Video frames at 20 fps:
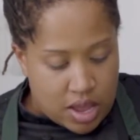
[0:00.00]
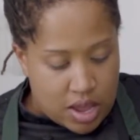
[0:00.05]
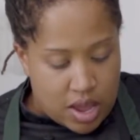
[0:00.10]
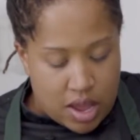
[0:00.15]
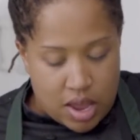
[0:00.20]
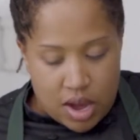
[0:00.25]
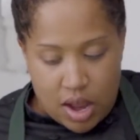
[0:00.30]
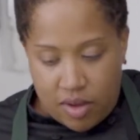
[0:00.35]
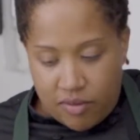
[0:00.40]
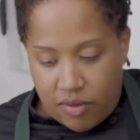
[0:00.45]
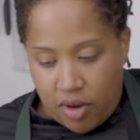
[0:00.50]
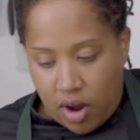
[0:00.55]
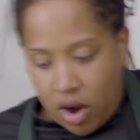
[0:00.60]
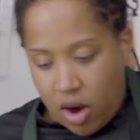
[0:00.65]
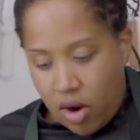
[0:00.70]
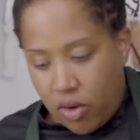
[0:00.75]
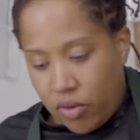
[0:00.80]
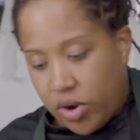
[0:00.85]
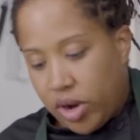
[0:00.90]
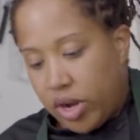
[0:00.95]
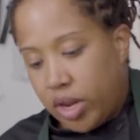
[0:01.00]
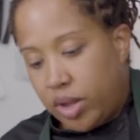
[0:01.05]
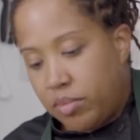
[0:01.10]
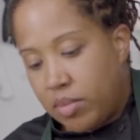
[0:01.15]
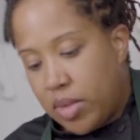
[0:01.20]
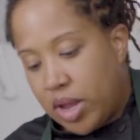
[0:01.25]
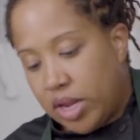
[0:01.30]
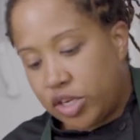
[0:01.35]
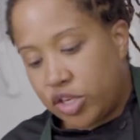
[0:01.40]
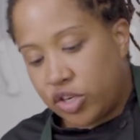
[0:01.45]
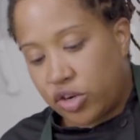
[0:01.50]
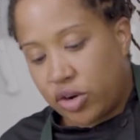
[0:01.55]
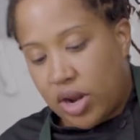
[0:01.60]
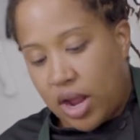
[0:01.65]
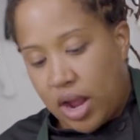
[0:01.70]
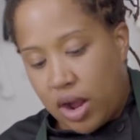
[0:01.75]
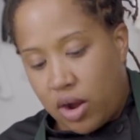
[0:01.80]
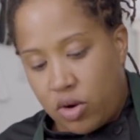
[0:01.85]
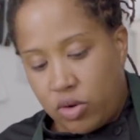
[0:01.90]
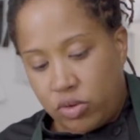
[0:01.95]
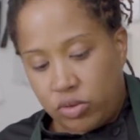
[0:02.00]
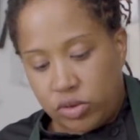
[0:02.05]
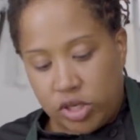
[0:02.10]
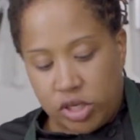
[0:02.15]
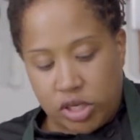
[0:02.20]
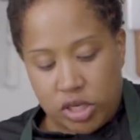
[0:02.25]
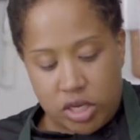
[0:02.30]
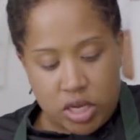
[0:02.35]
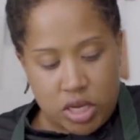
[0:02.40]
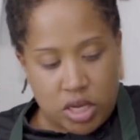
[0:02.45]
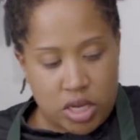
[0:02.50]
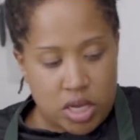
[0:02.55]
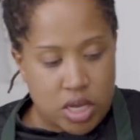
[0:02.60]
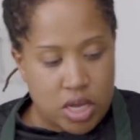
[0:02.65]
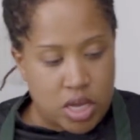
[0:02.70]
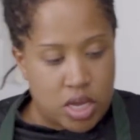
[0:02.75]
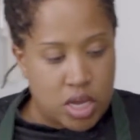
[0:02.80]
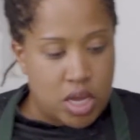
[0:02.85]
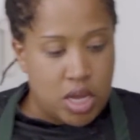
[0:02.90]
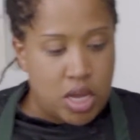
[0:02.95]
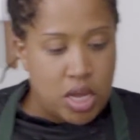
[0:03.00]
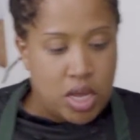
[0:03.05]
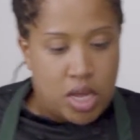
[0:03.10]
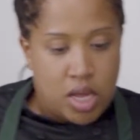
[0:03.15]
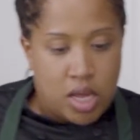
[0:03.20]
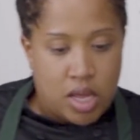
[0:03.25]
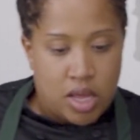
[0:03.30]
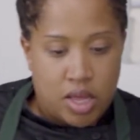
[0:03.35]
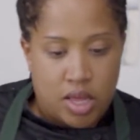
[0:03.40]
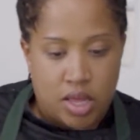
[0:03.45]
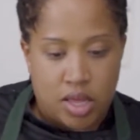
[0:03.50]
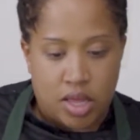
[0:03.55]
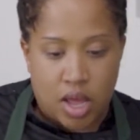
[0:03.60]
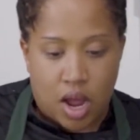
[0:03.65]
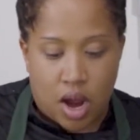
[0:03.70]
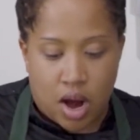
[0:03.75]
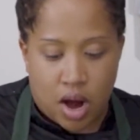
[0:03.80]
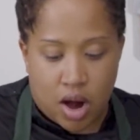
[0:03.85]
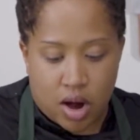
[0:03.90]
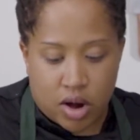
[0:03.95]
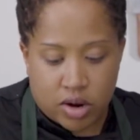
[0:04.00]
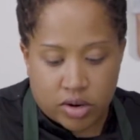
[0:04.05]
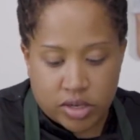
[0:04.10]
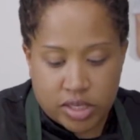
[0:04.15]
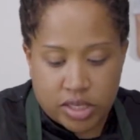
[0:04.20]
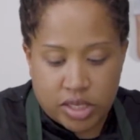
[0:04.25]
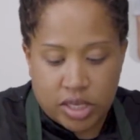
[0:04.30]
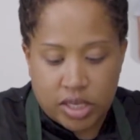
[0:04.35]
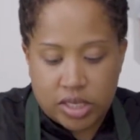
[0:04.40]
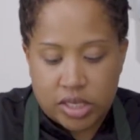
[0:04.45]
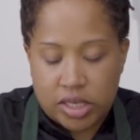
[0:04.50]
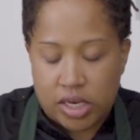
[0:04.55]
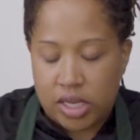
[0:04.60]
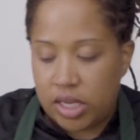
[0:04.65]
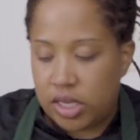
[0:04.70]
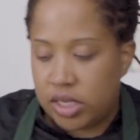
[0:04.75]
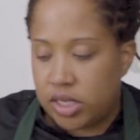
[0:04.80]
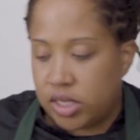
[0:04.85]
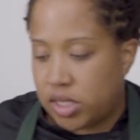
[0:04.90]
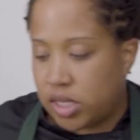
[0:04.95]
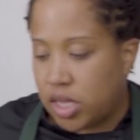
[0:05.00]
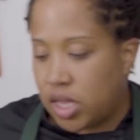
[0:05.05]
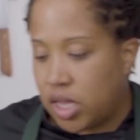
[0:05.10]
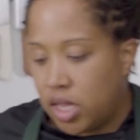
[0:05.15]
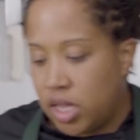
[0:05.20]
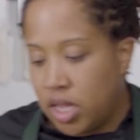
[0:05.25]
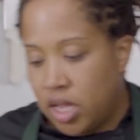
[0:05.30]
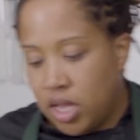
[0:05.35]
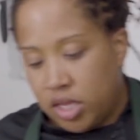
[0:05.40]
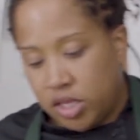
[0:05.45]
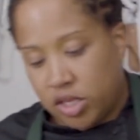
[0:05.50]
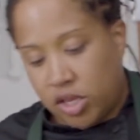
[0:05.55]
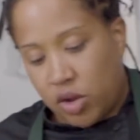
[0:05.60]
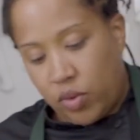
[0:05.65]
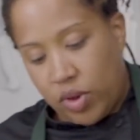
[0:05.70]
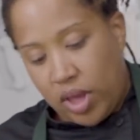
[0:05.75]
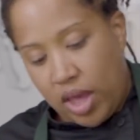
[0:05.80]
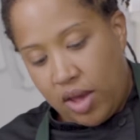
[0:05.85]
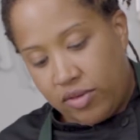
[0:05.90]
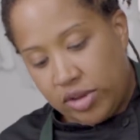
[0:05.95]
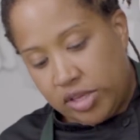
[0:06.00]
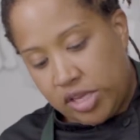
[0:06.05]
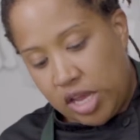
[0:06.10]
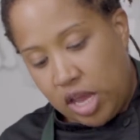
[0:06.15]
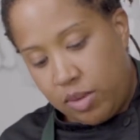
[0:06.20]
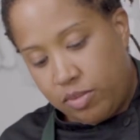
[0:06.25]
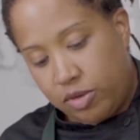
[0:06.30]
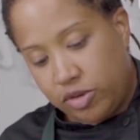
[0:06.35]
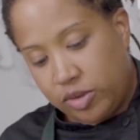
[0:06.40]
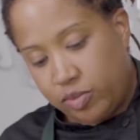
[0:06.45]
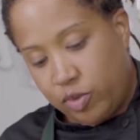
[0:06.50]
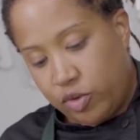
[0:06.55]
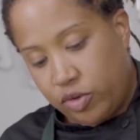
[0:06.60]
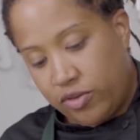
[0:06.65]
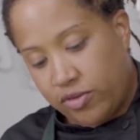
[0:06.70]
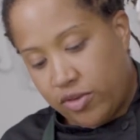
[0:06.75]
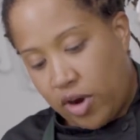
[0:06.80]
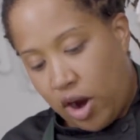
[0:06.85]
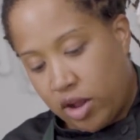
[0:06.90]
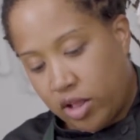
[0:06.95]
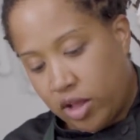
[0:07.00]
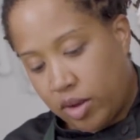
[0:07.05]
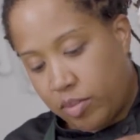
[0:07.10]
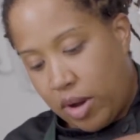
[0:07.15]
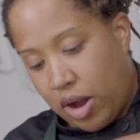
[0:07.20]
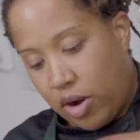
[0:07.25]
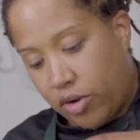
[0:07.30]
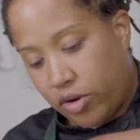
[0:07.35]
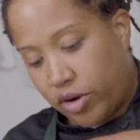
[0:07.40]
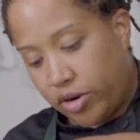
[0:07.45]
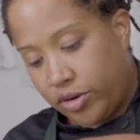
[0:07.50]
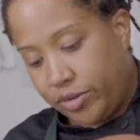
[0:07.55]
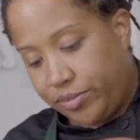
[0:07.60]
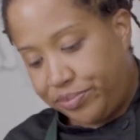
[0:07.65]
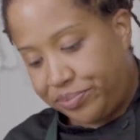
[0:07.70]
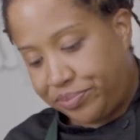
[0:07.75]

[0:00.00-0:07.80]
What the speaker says: And I've already measured out our seasonings. So we have a tablespoon of garlic powder.